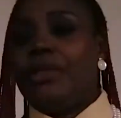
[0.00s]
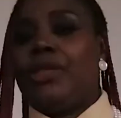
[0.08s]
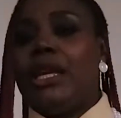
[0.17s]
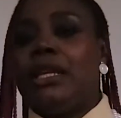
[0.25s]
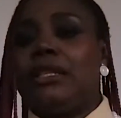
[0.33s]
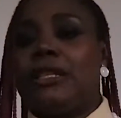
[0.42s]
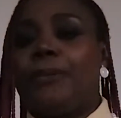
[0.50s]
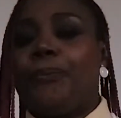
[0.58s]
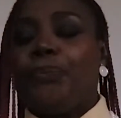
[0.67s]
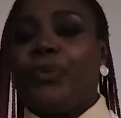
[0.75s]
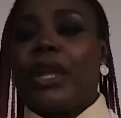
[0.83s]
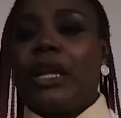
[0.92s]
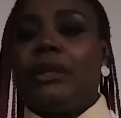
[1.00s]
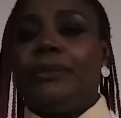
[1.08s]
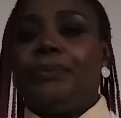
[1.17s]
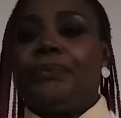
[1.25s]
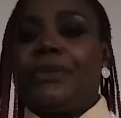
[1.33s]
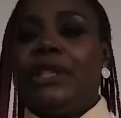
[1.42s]
things,
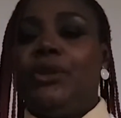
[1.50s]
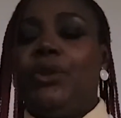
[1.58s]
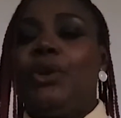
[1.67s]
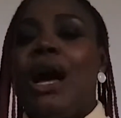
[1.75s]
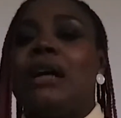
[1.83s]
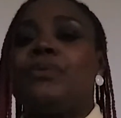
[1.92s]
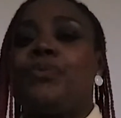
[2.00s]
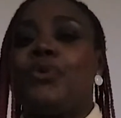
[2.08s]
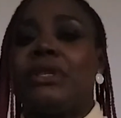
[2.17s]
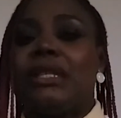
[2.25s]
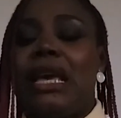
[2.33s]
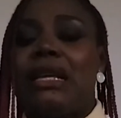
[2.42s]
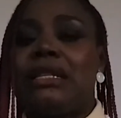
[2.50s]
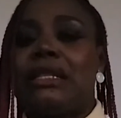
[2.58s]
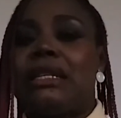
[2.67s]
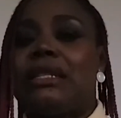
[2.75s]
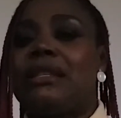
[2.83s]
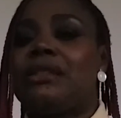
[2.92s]
you know. Has processed
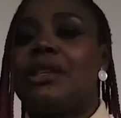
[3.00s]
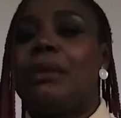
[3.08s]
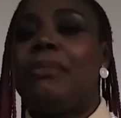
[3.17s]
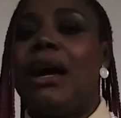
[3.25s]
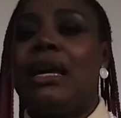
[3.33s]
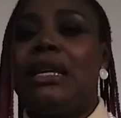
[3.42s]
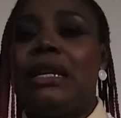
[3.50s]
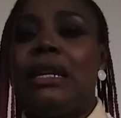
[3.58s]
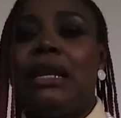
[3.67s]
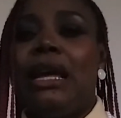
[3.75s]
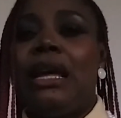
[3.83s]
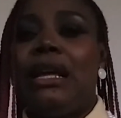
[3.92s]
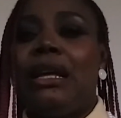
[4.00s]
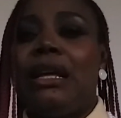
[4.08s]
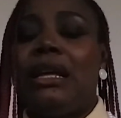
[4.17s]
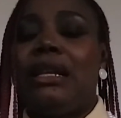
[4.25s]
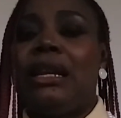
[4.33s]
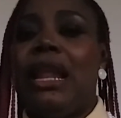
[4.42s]
it. My uh,
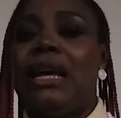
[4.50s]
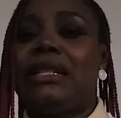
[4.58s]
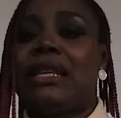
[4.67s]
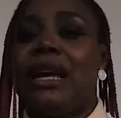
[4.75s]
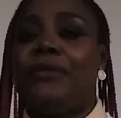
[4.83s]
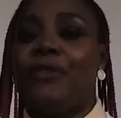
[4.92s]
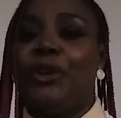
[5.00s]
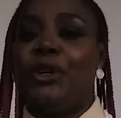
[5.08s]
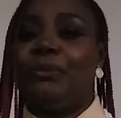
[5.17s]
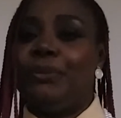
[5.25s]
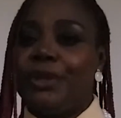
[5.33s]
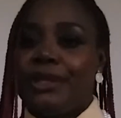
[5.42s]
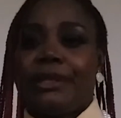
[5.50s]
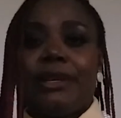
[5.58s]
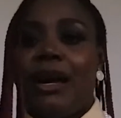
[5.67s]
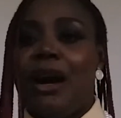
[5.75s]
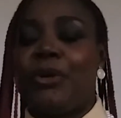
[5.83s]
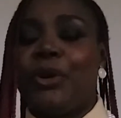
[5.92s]
lights have gone, but
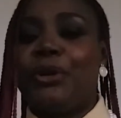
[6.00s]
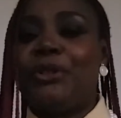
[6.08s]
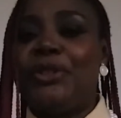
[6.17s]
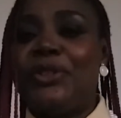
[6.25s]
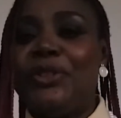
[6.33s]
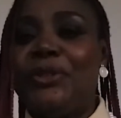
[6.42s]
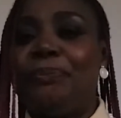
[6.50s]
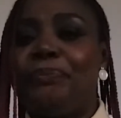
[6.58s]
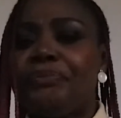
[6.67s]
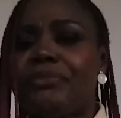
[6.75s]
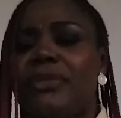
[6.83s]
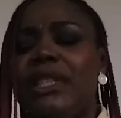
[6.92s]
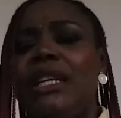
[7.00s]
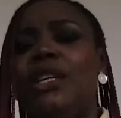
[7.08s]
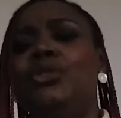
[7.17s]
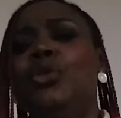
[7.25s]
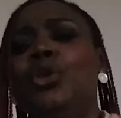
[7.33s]
I'll continue, you